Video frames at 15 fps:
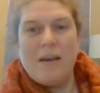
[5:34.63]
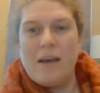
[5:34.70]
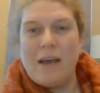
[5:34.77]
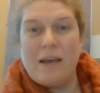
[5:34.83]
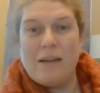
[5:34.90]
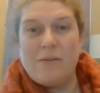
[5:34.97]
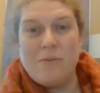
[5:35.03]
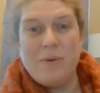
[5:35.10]

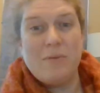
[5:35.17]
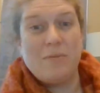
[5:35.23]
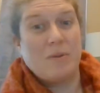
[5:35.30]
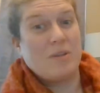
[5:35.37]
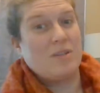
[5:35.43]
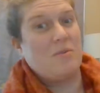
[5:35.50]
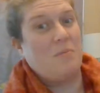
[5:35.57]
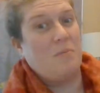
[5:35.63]
And we will
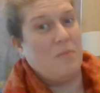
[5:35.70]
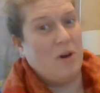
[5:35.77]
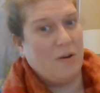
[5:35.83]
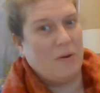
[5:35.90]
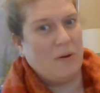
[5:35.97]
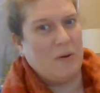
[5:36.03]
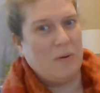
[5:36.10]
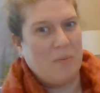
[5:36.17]

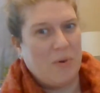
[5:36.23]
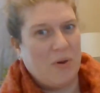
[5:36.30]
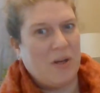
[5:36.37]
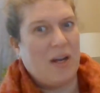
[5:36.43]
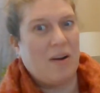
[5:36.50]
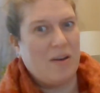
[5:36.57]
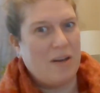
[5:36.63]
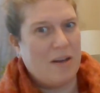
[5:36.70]
tomorrow put
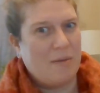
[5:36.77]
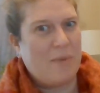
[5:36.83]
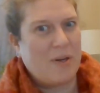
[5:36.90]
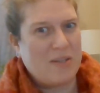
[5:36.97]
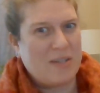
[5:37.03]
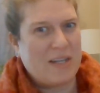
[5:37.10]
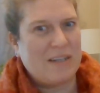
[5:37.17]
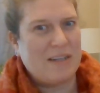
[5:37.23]
our number
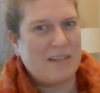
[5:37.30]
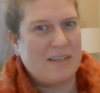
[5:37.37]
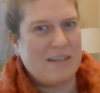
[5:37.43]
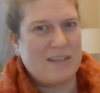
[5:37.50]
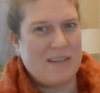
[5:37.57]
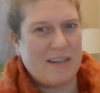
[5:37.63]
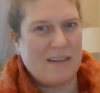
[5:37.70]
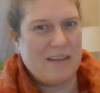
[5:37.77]

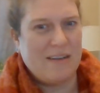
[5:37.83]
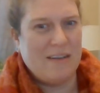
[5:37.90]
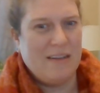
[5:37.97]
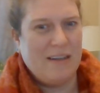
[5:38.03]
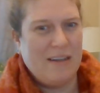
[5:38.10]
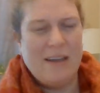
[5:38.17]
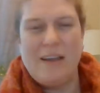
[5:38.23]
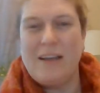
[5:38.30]
sentences in,
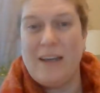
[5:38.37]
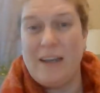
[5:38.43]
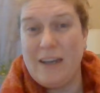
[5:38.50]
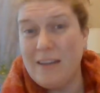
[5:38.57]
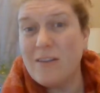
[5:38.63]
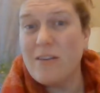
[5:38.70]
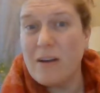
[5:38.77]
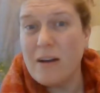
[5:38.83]

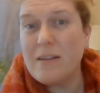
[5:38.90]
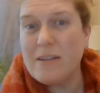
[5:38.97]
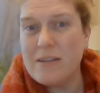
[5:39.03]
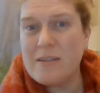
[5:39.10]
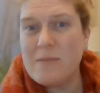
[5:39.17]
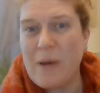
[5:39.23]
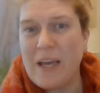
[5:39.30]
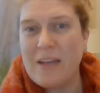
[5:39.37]
either on
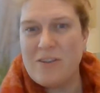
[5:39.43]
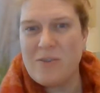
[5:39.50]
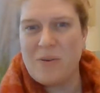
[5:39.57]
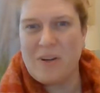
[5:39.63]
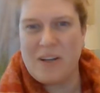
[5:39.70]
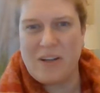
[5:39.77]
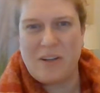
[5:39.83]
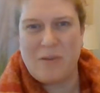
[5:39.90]
this page or
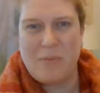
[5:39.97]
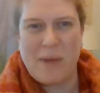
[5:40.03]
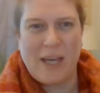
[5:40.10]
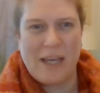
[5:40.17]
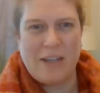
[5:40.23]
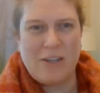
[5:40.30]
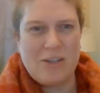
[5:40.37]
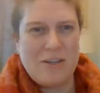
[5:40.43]
another
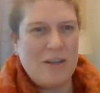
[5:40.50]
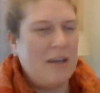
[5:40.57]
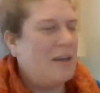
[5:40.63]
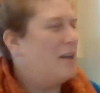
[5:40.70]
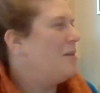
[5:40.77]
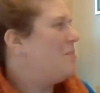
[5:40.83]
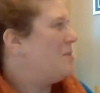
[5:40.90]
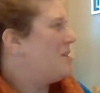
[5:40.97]
page.
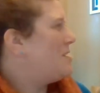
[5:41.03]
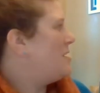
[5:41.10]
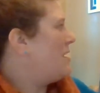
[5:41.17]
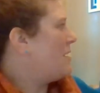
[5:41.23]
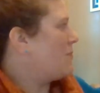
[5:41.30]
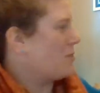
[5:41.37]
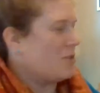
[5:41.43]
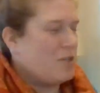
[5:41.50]
But
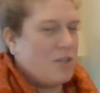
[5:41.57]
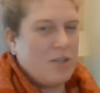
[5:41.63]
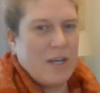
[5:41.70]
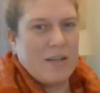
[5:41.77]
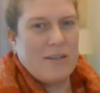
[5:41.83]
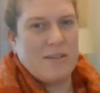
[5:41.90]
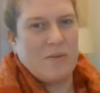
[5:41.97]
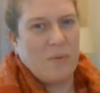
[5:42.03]
today we'll
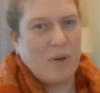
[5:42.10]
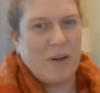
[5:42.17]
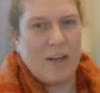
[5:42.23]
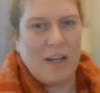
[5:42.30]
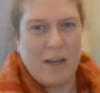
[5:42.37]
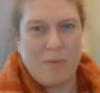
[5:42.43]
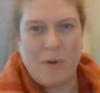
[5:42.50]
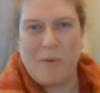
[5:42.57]
just
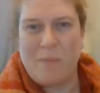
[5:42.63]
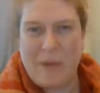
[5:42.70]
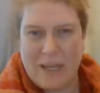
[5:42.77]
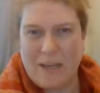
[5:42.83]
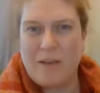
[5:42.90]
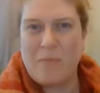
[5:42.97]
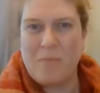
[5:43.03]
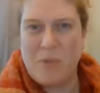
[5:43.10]
worry about
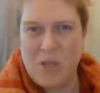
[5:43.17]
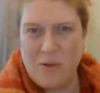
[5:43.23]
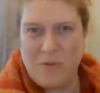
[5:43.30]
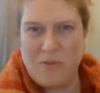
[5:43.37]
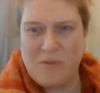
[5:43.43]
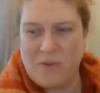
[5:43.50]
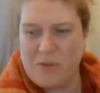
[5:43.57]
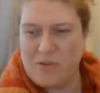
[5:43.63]
making a
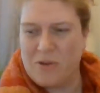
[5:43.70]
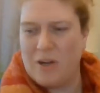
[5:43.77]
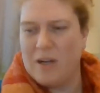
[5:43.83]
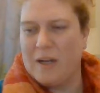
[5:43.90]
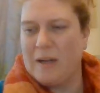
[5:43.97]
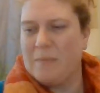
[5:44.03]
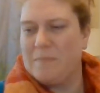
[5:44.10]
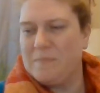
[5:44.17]
beautiful drawing.